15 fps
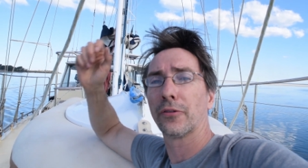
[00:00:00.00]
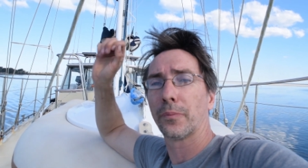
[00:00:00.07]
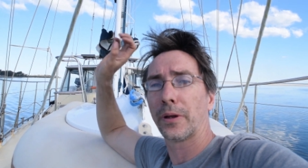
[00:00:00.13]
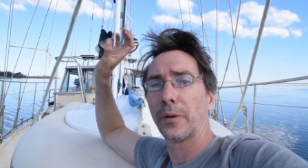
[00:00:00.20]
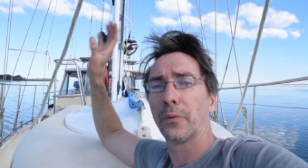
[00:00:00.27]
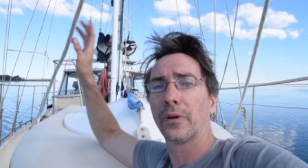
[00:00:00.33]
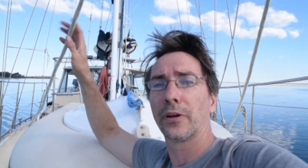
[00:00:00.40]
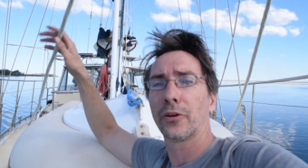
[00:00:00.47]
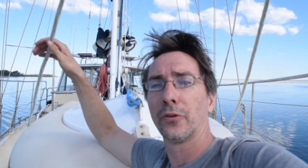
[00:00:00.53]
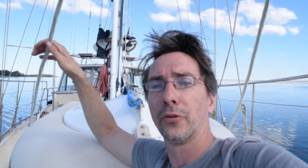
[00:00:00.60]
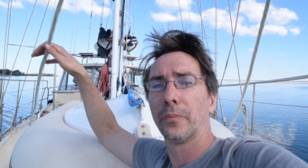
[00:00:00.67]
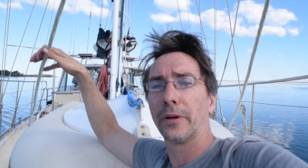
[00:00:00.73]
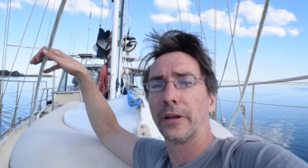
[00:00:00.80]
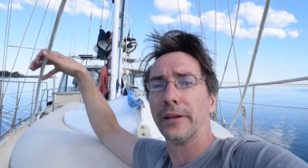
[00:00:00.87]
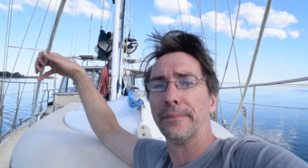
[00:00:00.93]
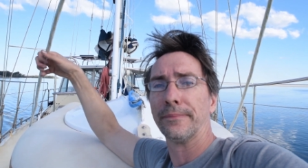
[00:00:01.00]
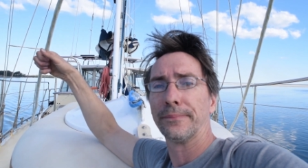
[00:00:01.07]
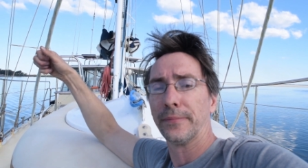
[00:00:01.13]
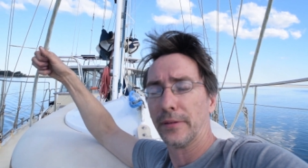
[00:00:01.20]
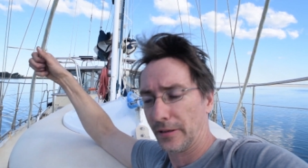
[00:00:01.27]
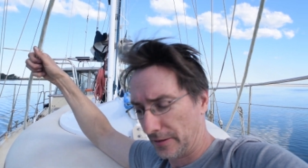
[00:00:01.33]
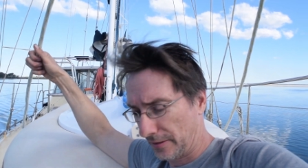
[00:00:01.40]
be what it could be.
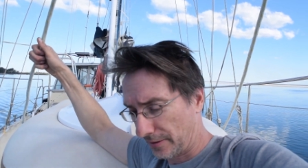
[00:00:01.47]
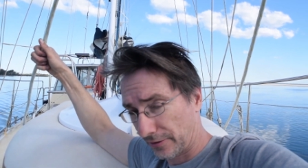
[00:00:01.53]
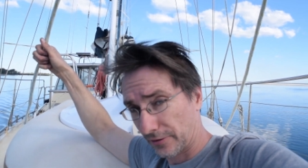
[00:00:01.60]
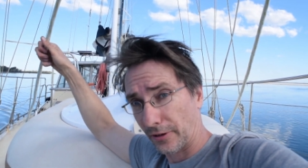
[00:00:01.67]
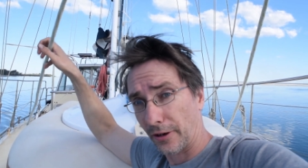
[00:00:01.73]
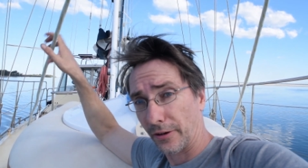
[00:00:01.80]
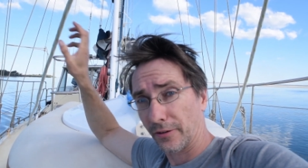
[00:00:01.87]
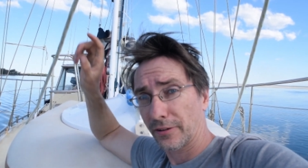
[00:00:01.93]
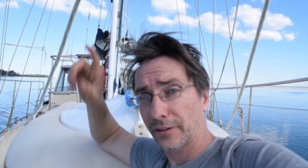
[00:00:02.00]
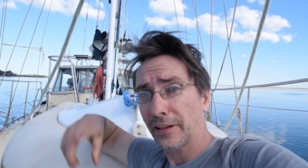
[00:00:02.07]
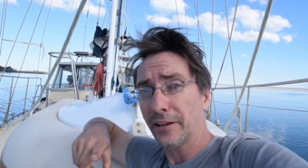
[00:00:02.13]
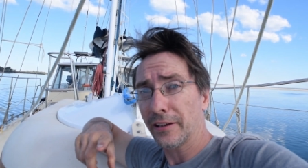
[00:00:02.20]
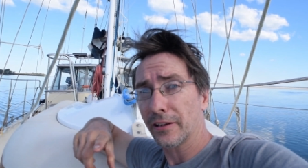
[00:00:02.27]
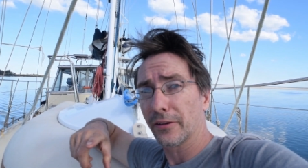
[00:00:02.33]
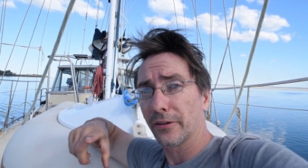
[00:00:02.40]
So get in